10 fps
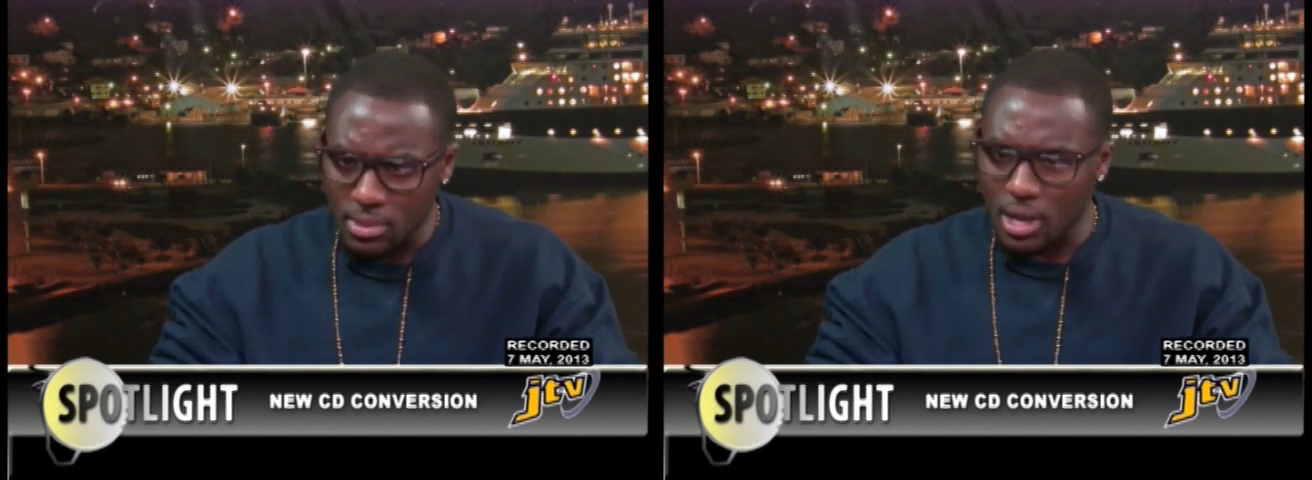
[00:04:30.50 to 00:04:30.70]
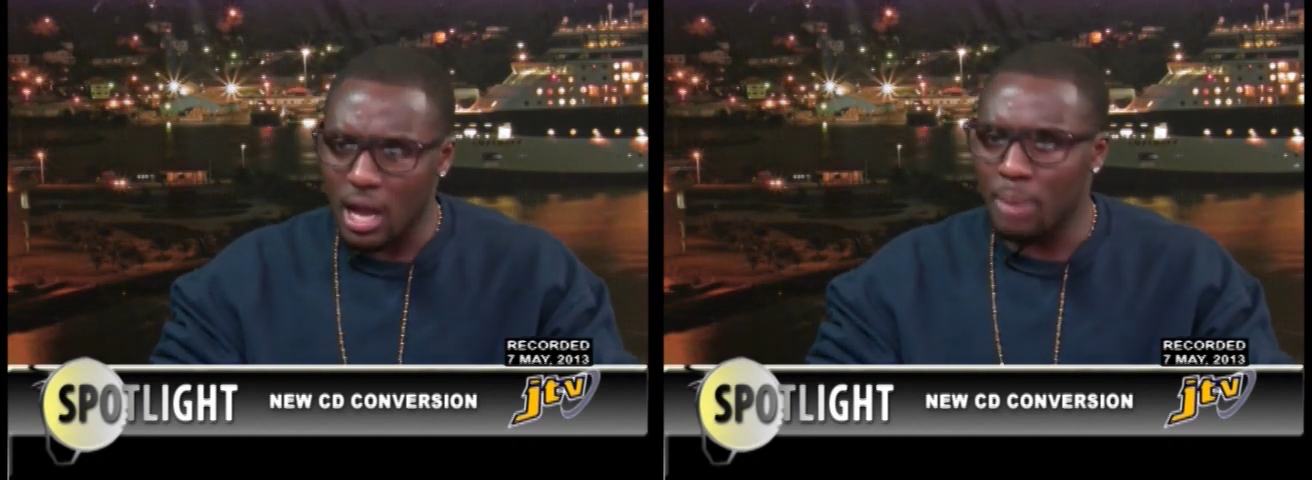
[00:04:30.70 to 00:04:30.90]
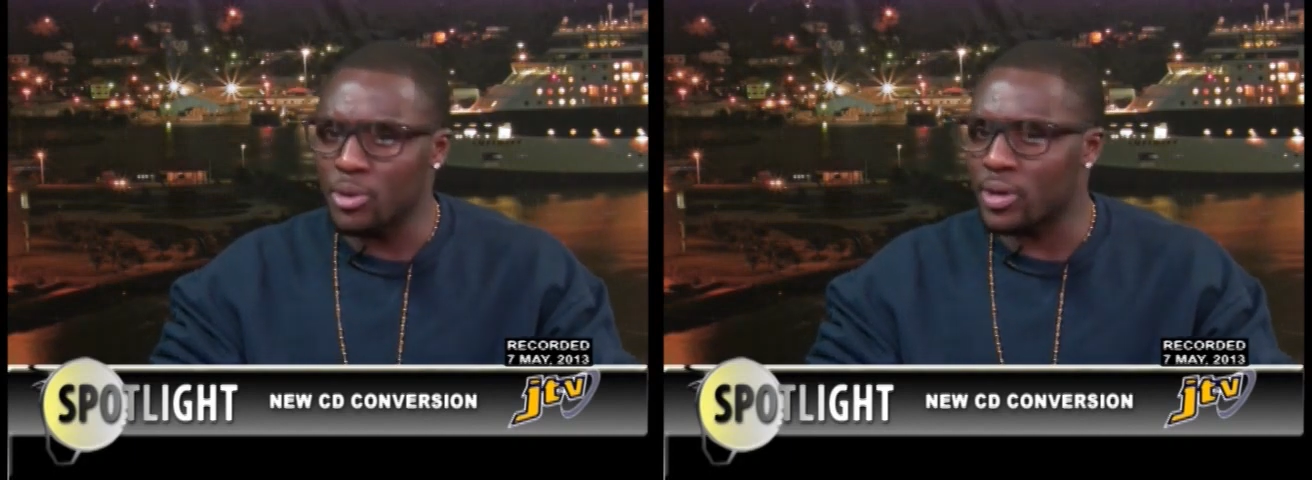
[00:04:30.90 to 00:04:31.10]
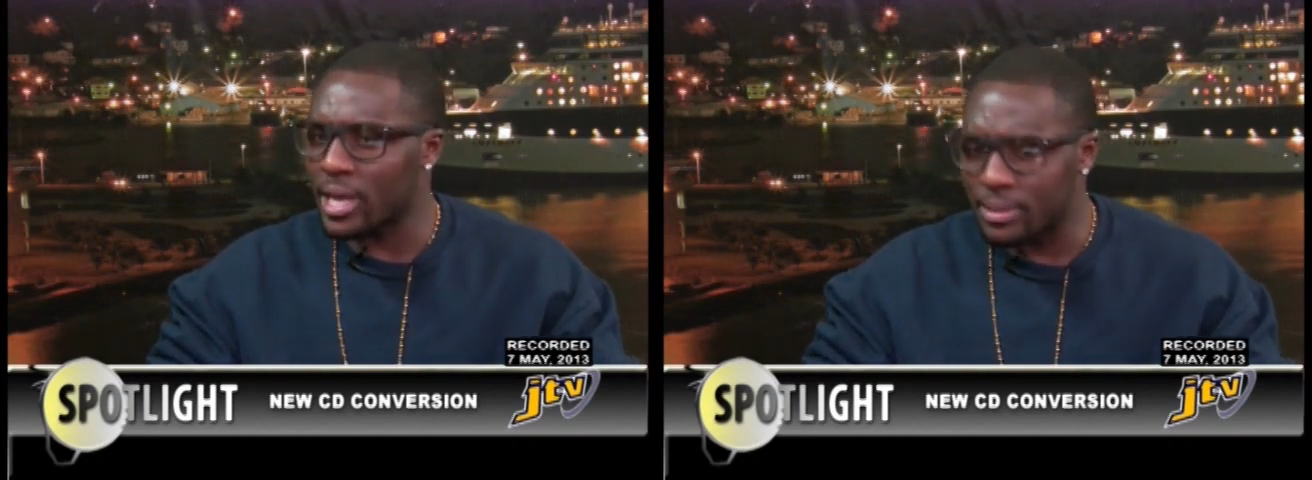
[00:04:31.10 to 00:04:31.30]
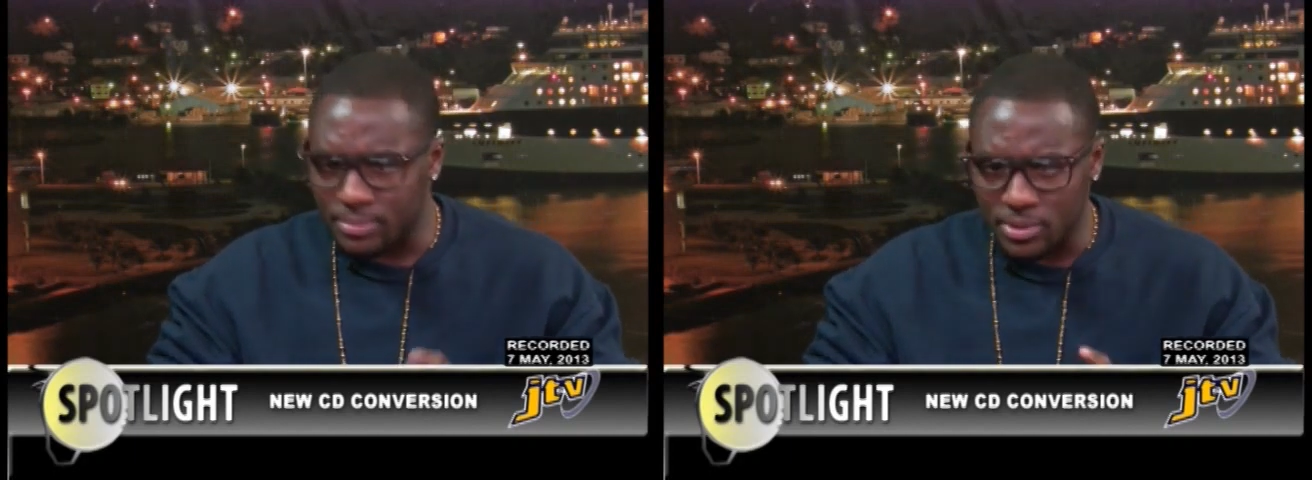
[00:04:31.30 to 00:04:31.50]
um, you
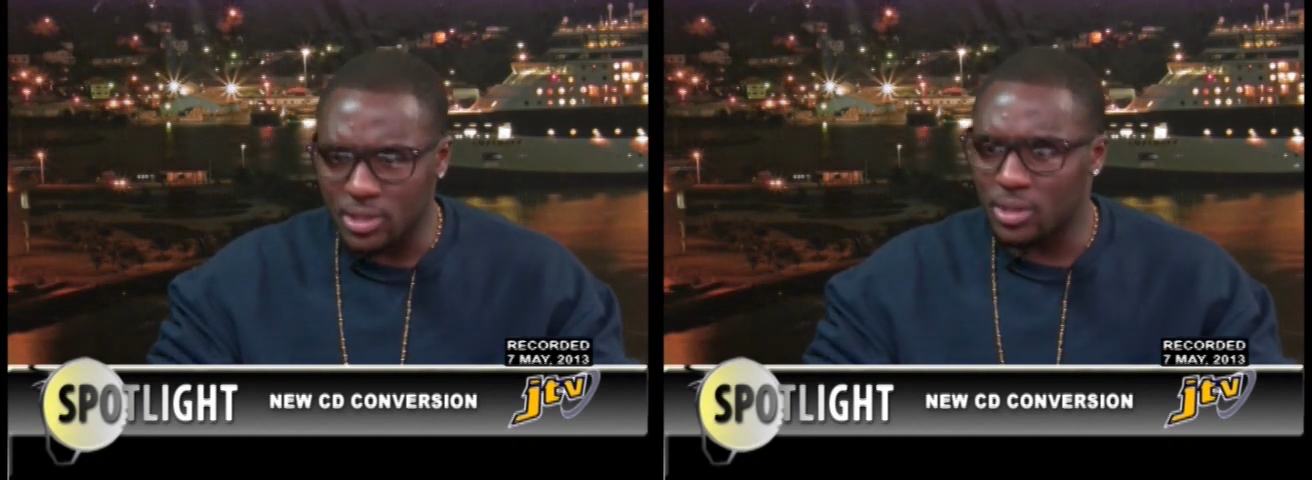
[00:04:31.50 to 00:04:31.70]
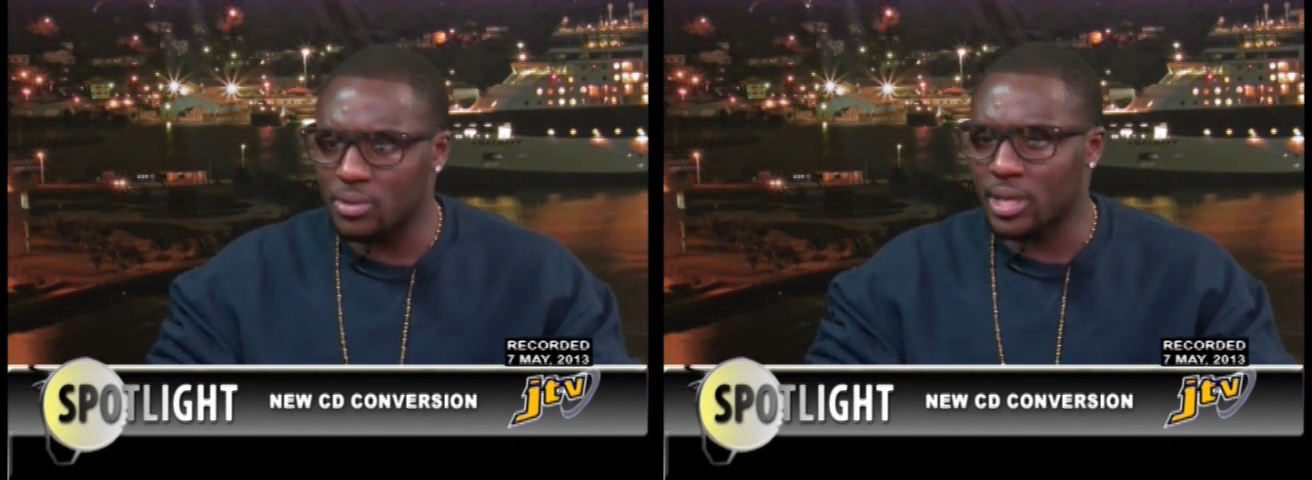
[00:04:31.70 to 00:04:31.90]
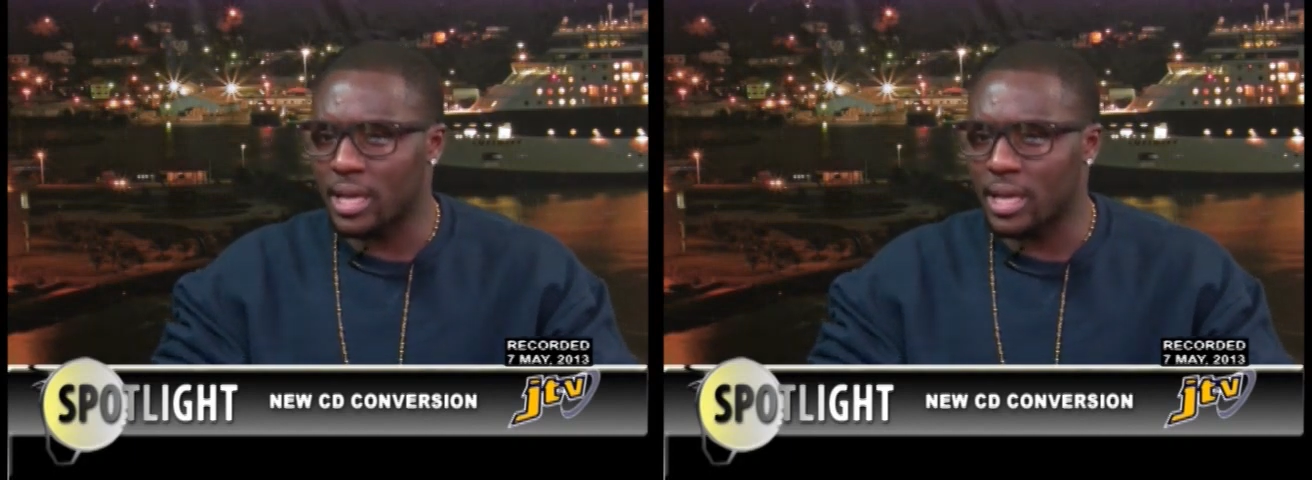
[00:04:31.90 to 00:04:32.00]
get you know you